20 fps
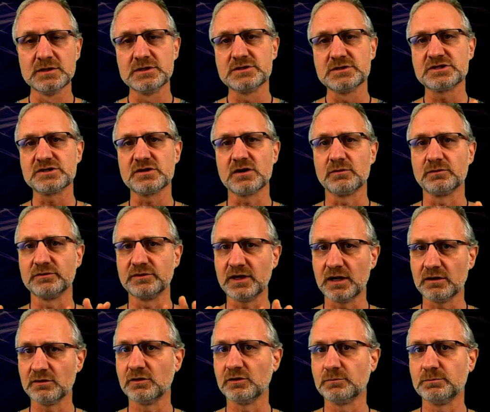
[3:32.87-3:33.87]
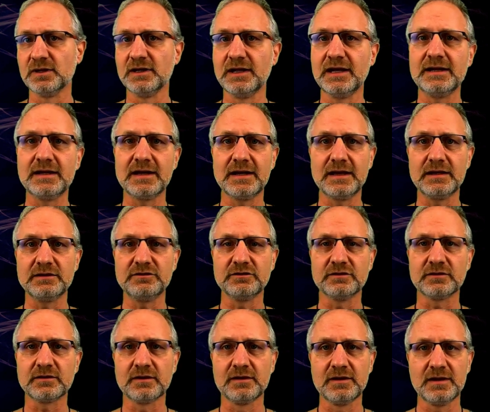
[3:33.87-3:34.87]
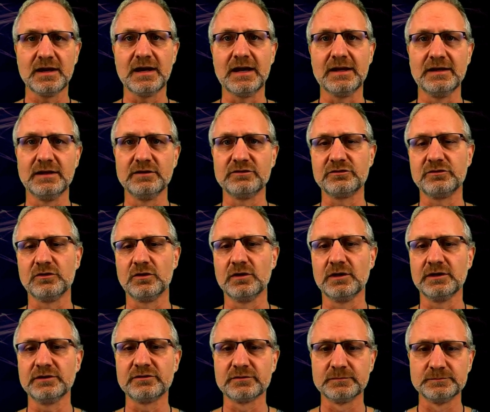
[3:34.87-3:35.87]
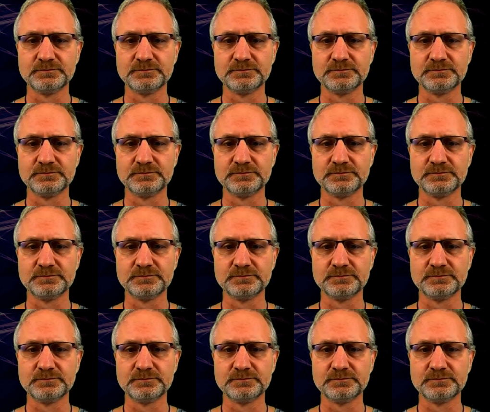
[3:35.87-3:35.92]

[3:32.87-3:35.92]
So download Balena Etcher and install it.